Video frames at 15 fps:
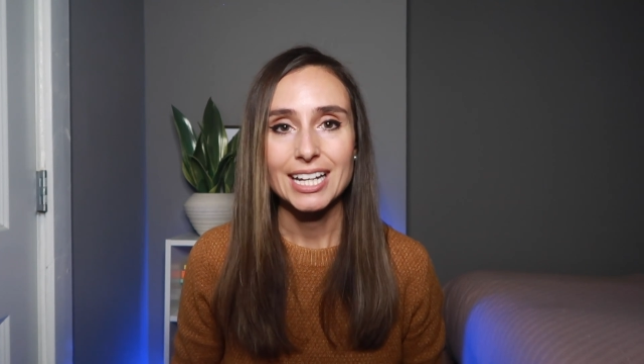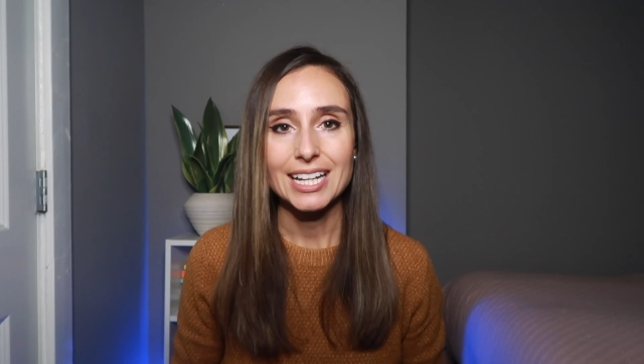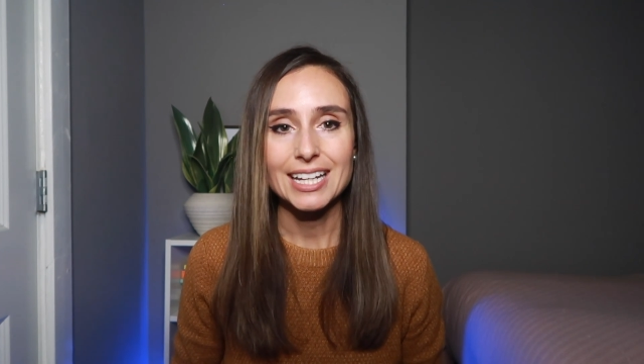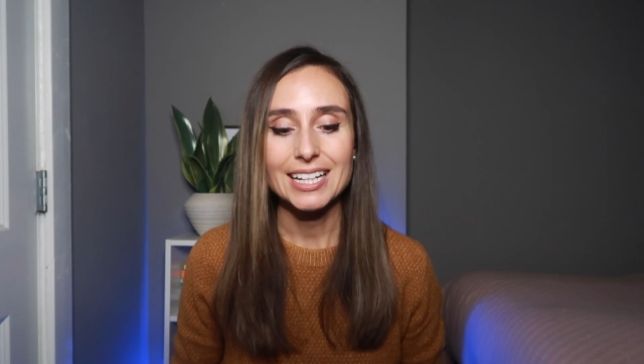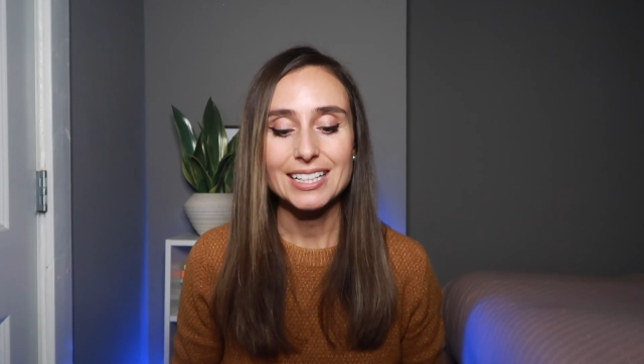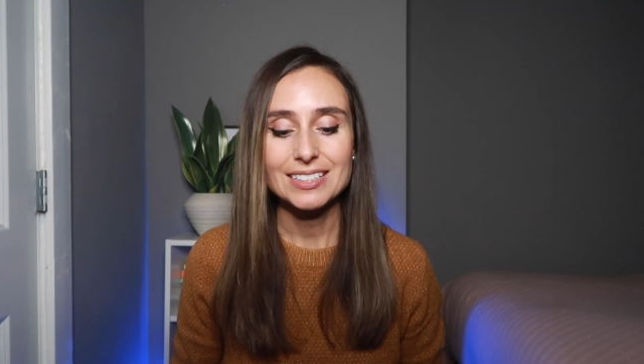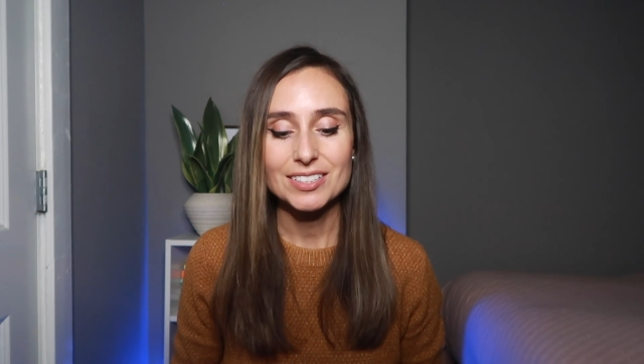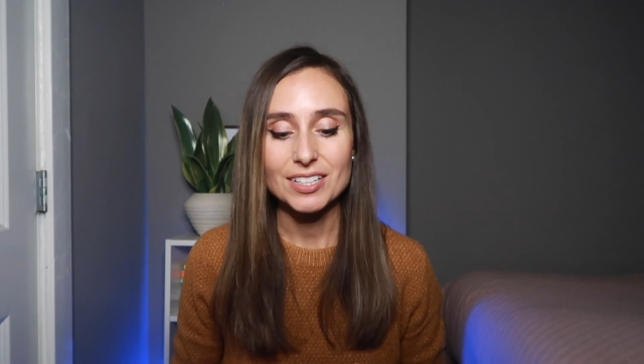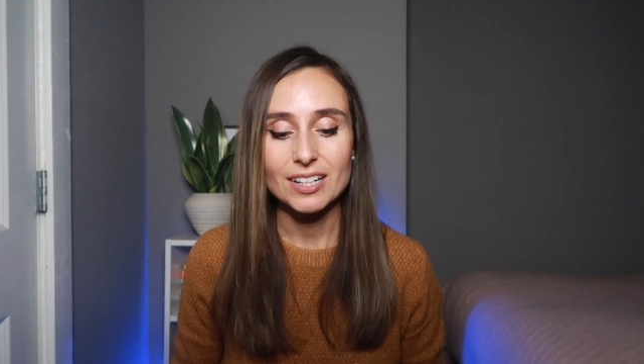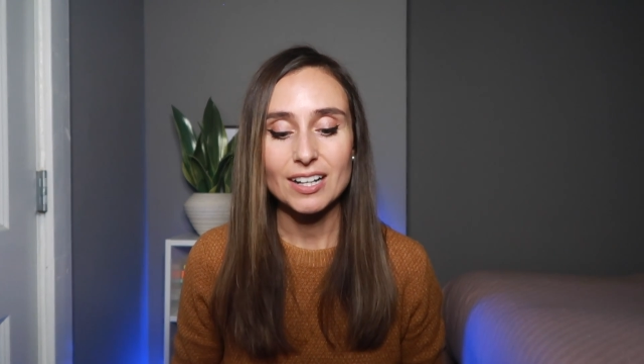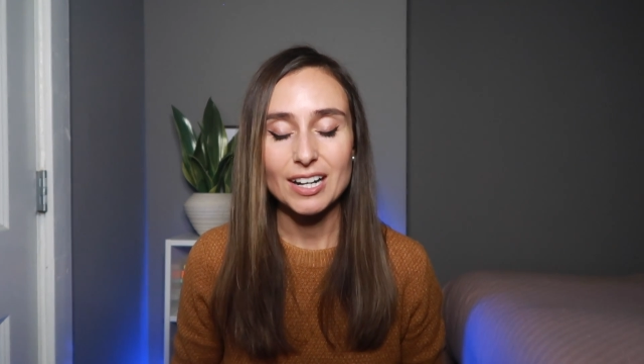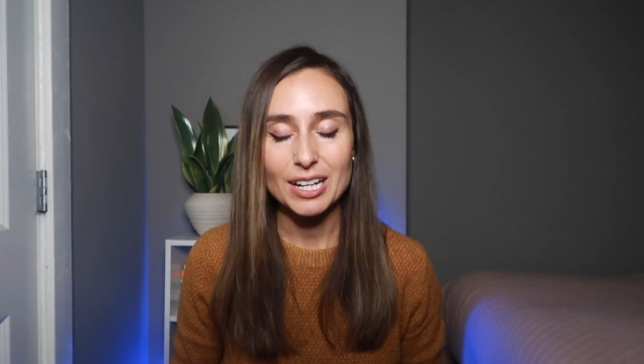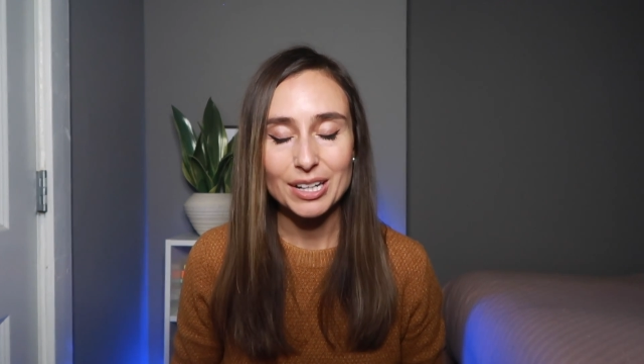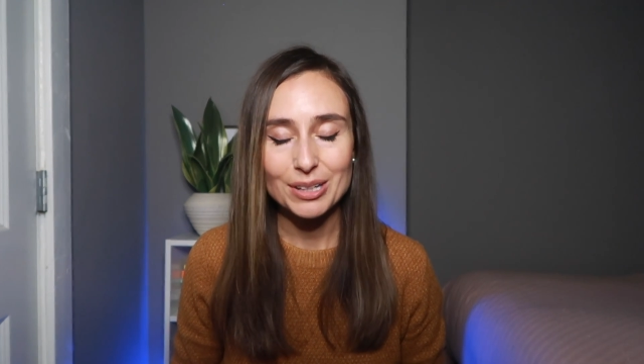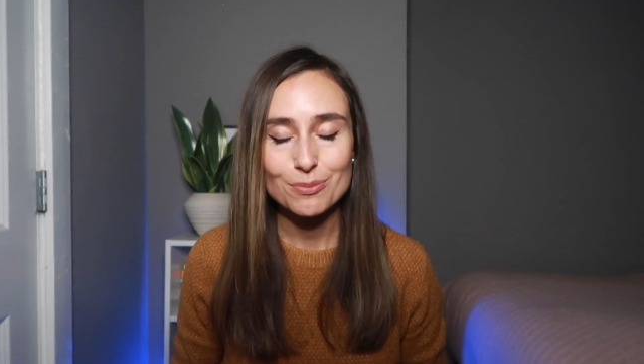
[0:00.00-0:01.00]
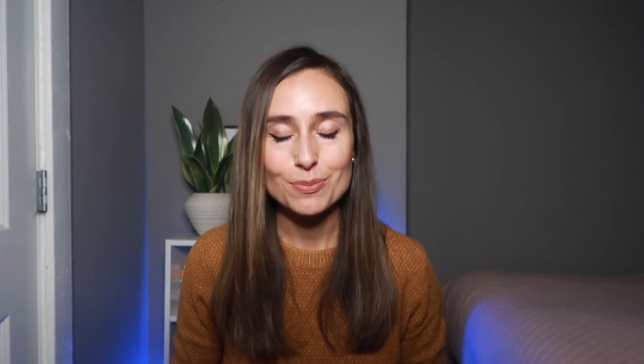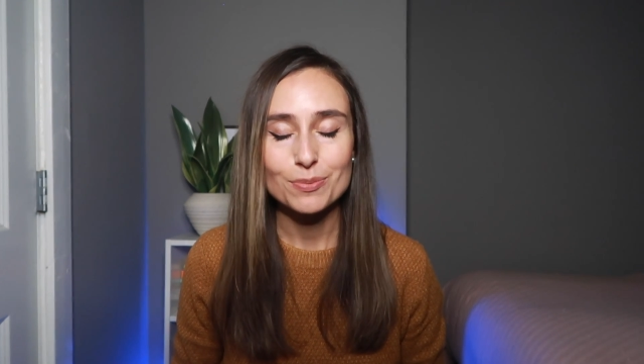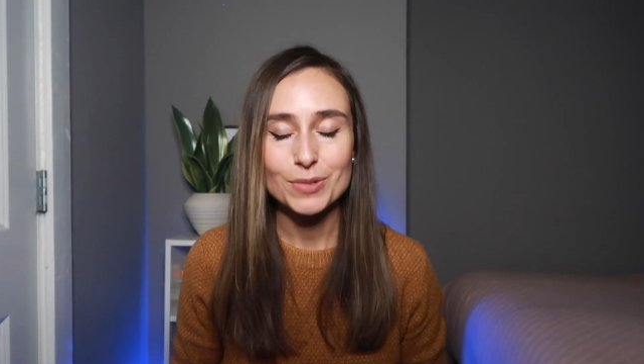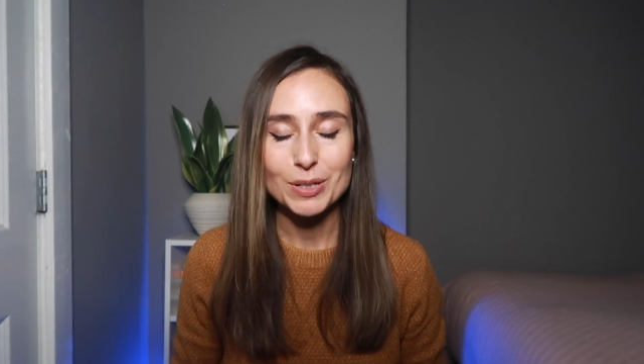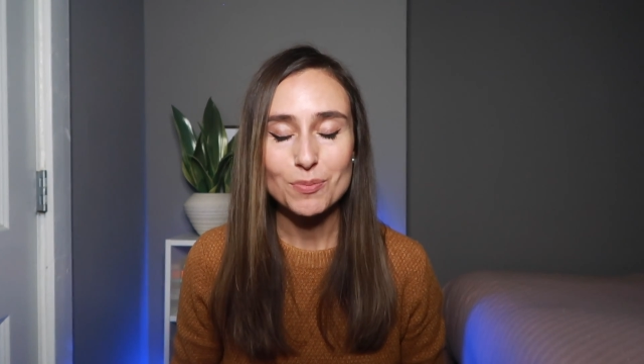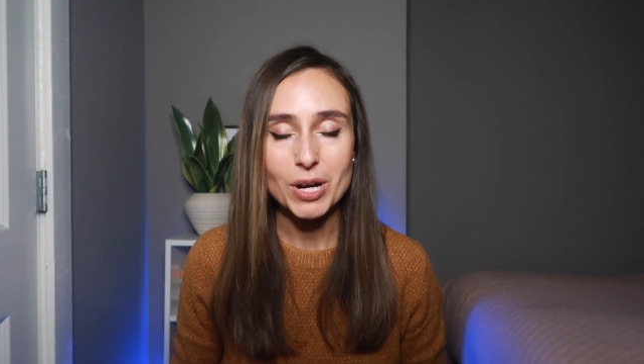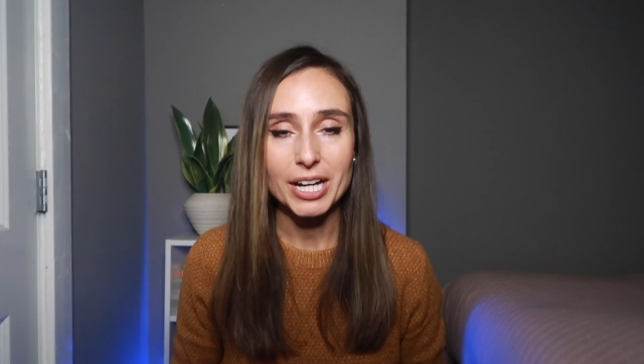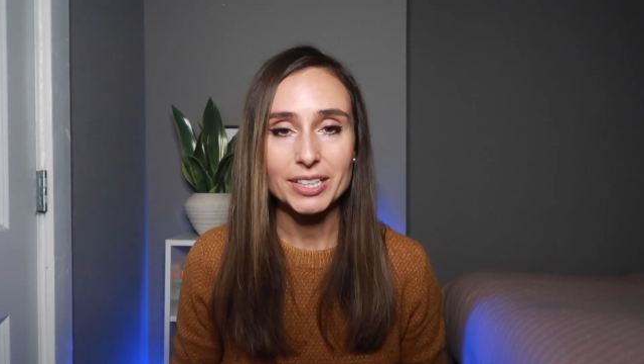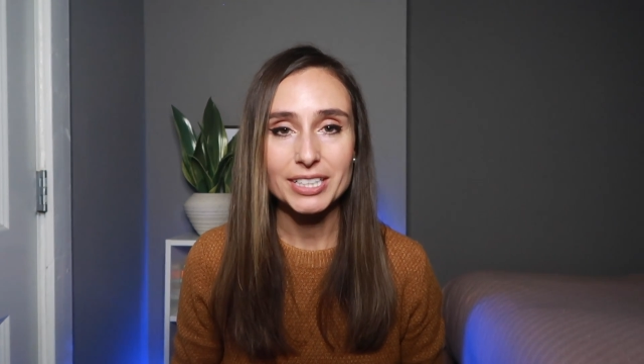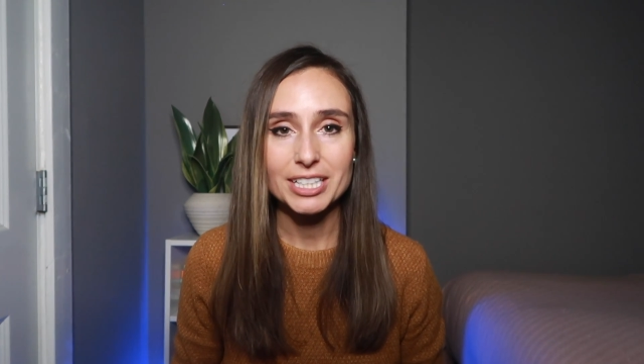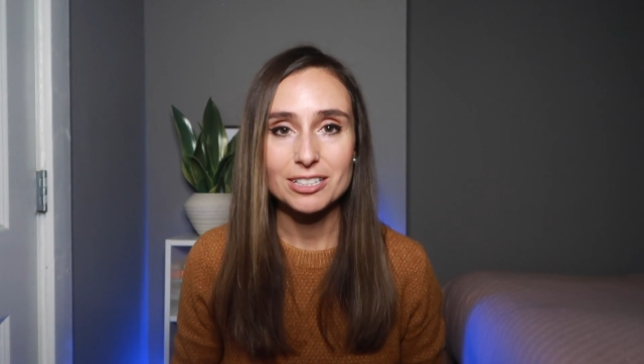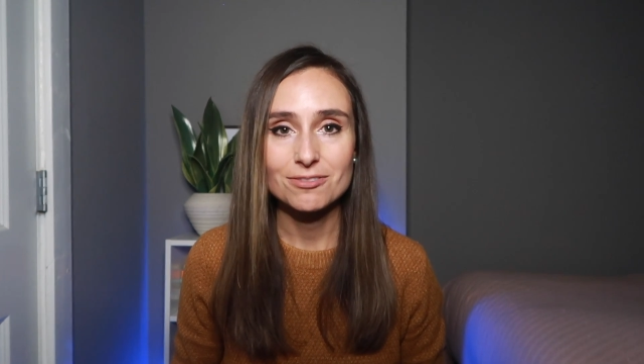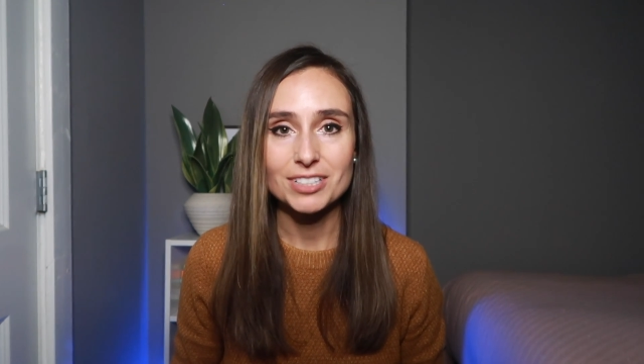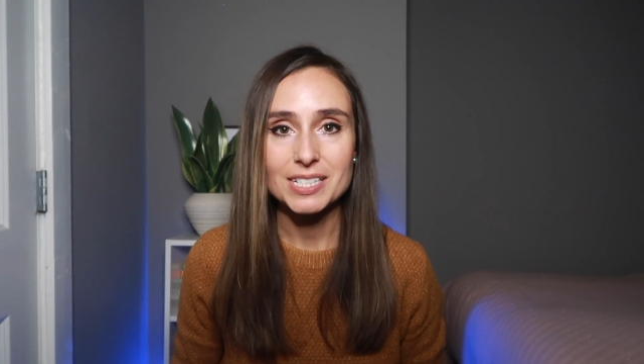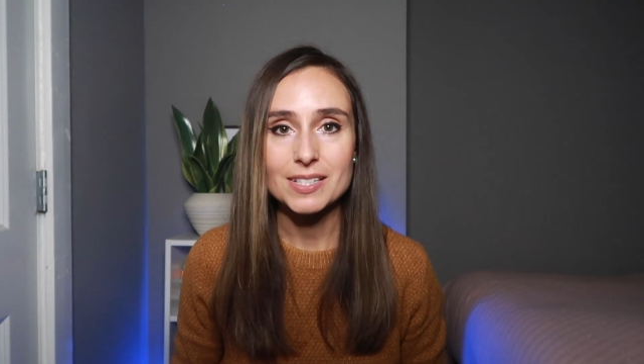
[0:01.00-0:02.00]
And uh, I am highly
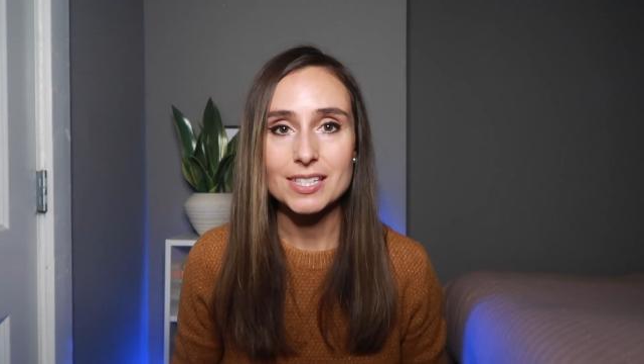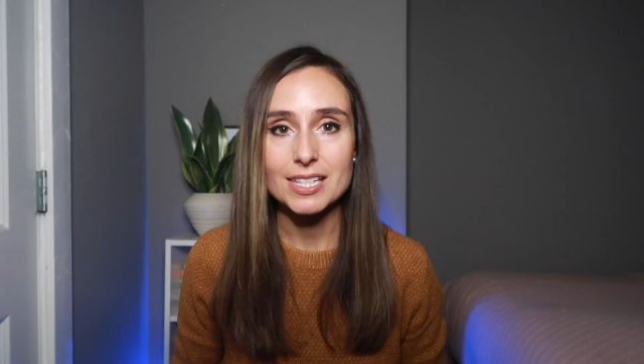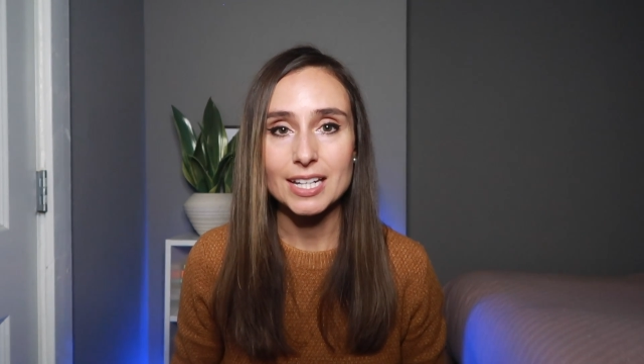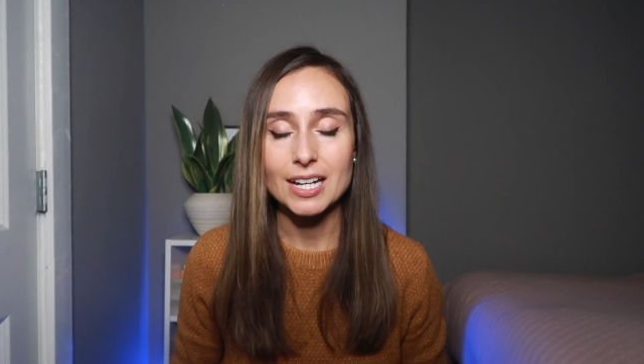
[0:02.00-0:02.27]
convinced